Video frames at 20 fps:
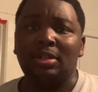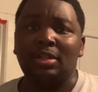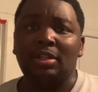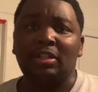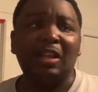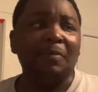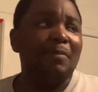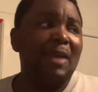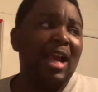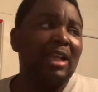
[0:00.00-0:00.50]

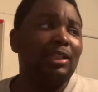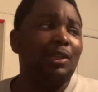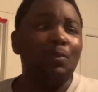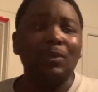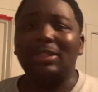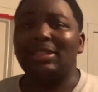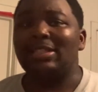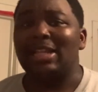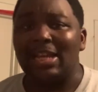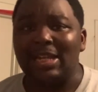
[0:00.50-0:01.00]
The match
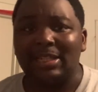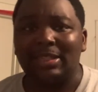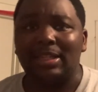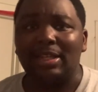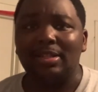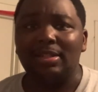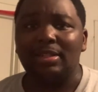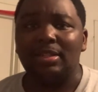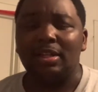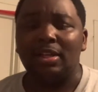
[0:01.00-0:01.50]
was
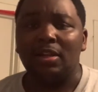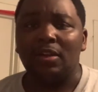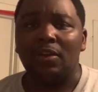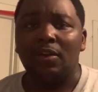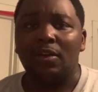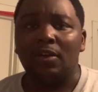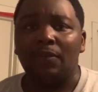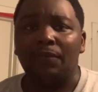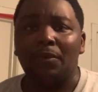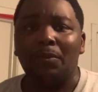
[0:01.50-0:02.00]
decent
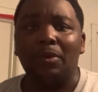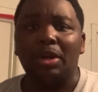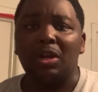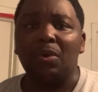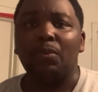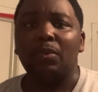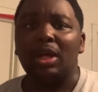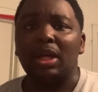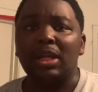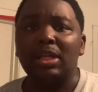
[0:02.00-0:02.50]
for what
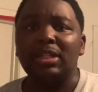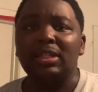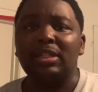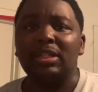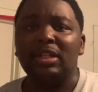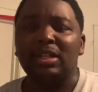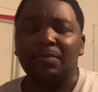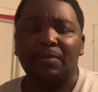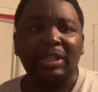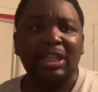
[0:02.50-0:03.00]
it was,
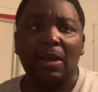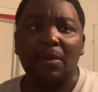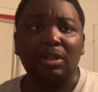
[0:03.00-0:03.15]
but there was